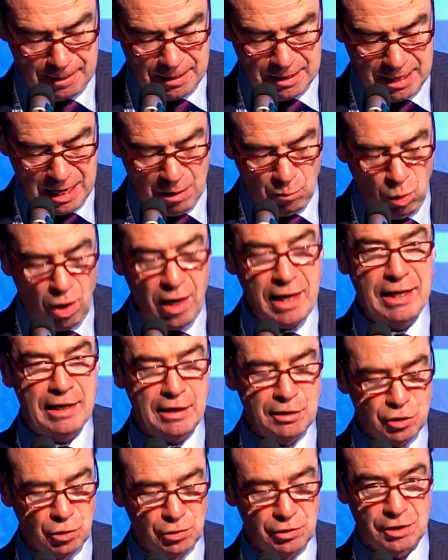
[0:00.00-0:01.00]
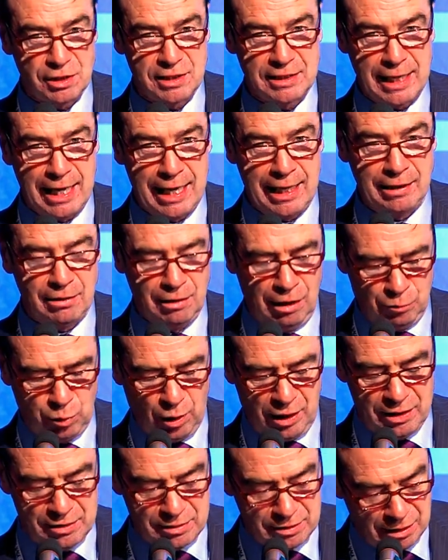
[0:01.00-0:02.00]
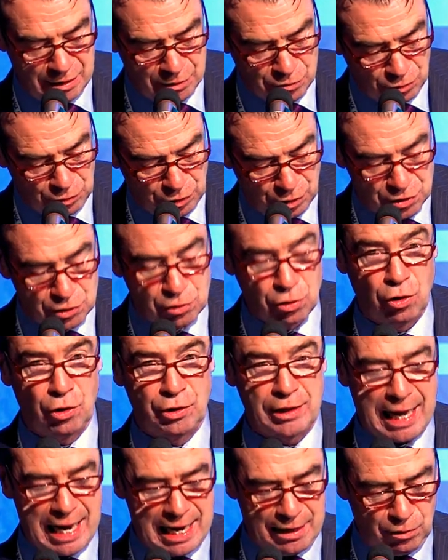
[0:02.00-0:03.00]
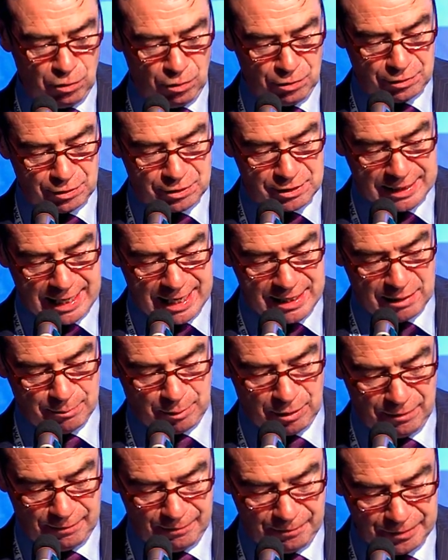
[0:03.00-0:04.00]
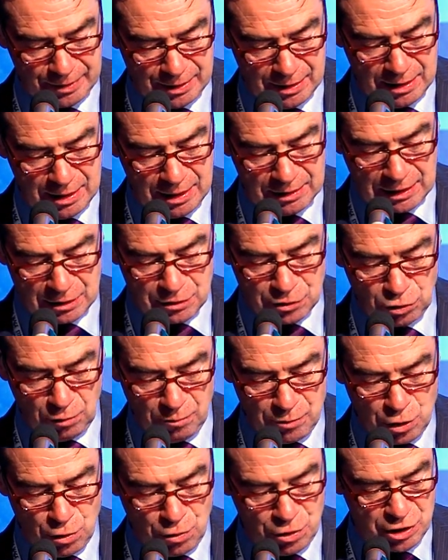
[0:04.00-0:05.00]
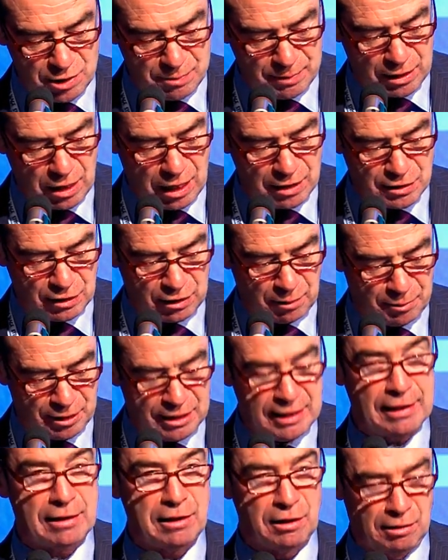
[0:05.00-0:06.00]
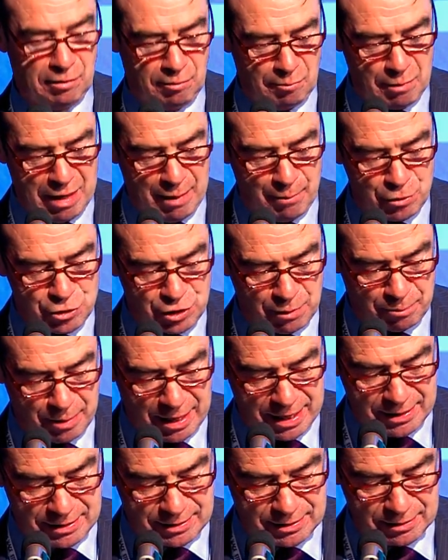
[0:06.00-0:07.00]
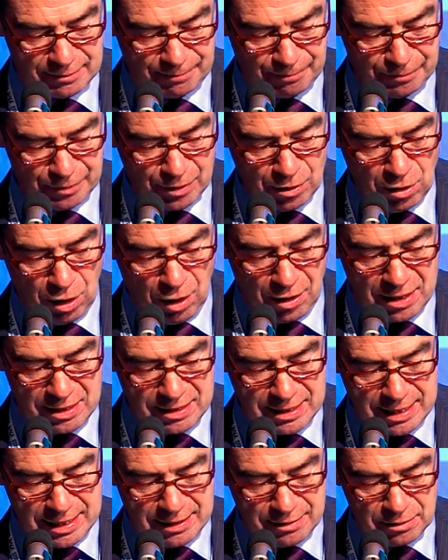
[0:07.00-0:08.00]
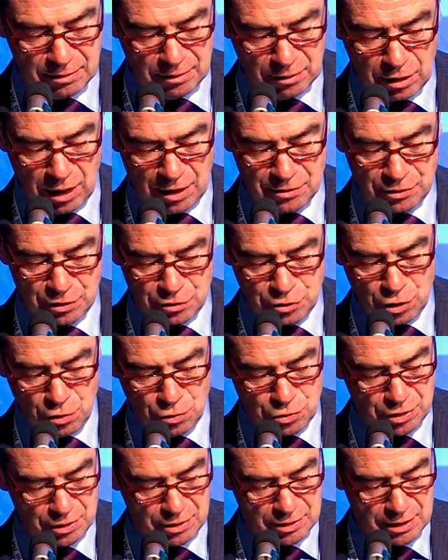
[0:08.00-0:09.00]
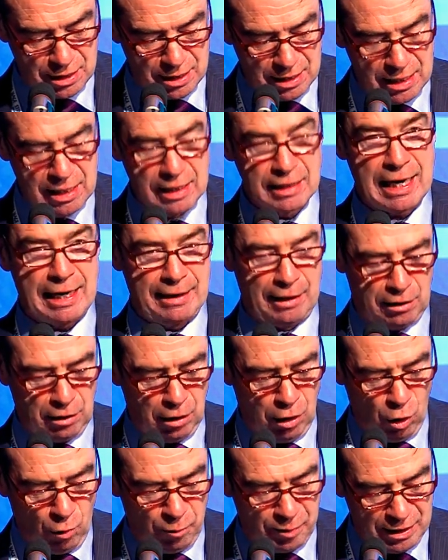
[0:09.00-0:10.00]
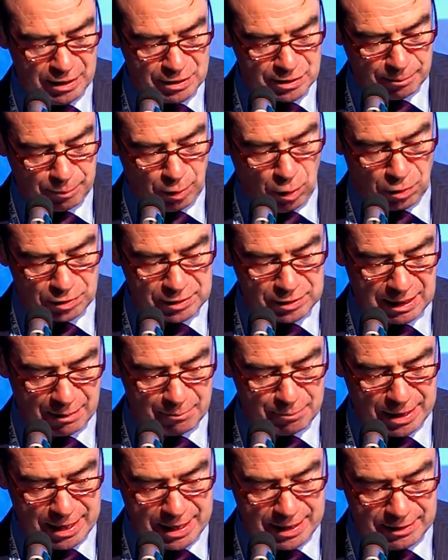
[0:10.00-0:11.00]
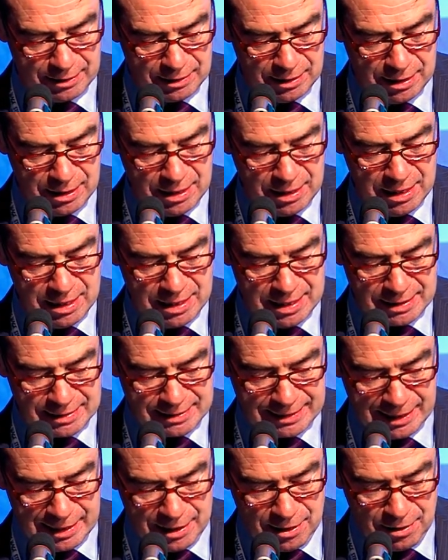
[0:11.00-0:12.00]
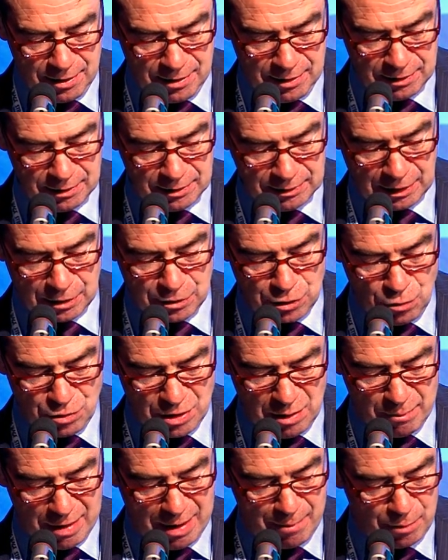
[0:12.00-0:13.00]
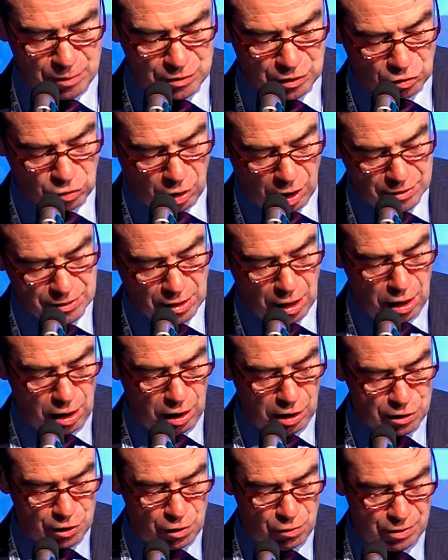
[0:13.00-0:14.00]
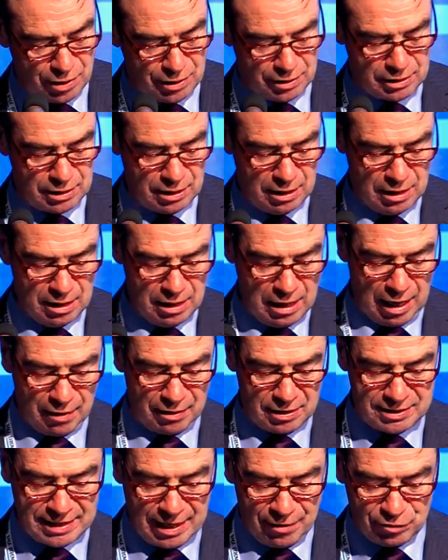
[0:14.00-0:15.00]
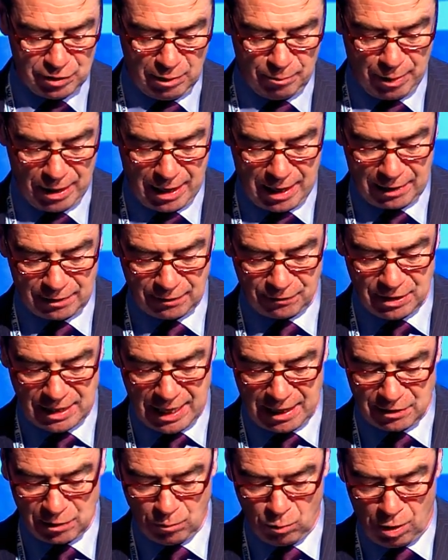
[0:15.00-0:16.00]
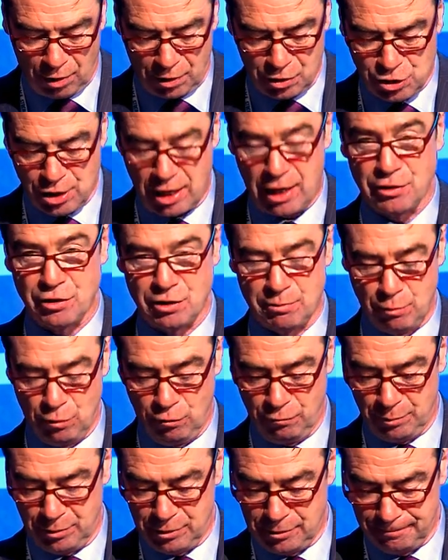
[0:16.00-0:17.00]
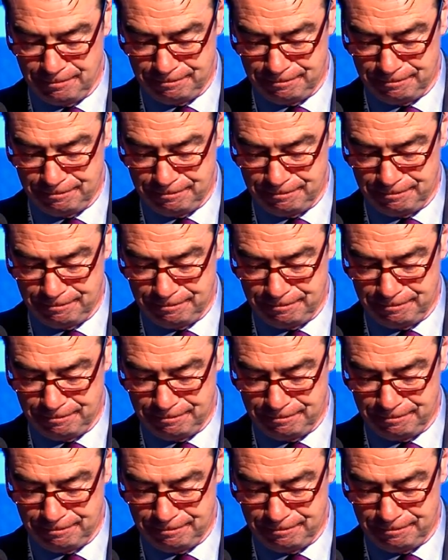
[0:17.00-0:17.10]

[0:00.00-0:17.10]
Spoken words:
And while it is understood and understandable that some unions, because of their particular membership base, or indeed constitutions, cannot openly support the campaign, it is clear that union members across all unions are a central part of the anti-water charges movement.